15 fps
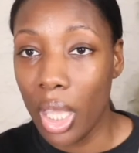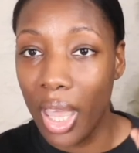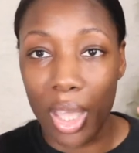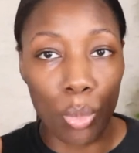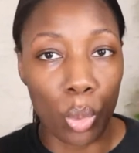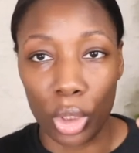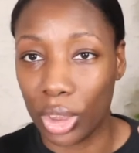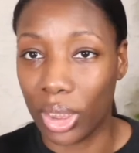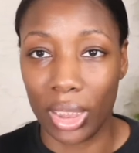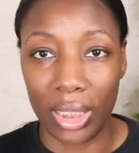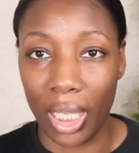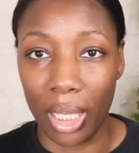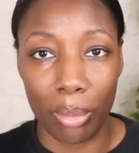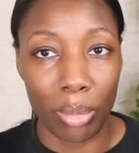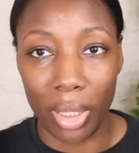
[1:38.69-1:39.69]
It works the
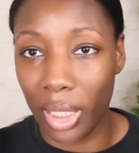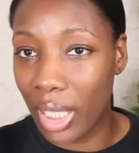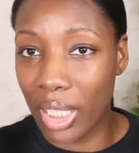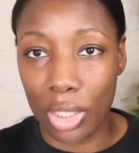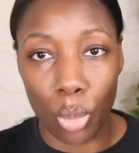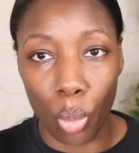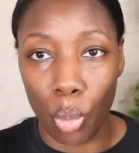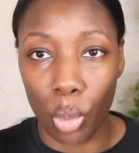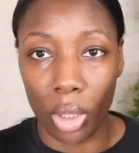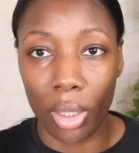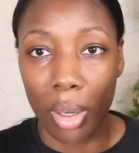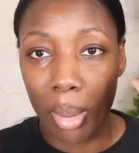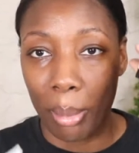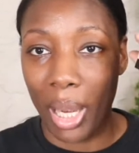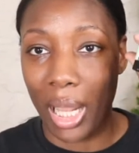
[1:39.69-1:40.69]
same either
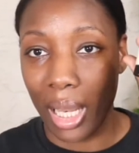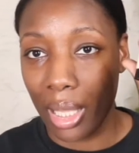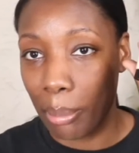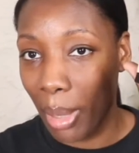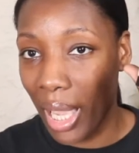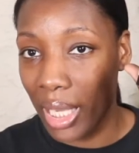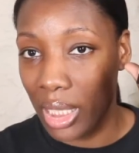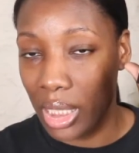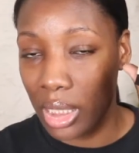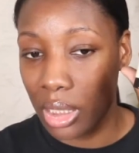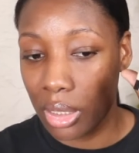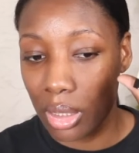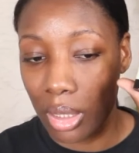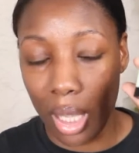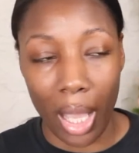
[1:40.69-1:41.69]
or, but I like buying these.